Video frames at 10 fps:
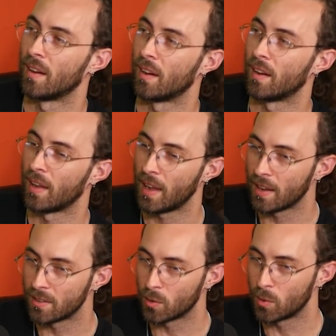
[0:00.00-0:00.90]
Uh,
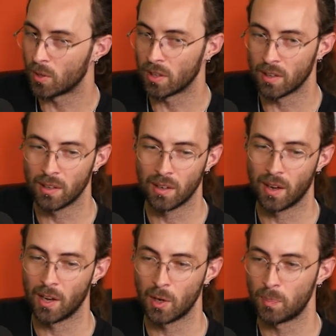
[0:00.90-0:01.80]
and or
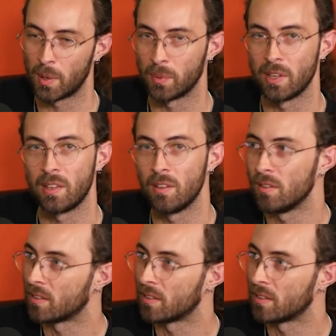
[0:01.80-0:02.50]
uh, public use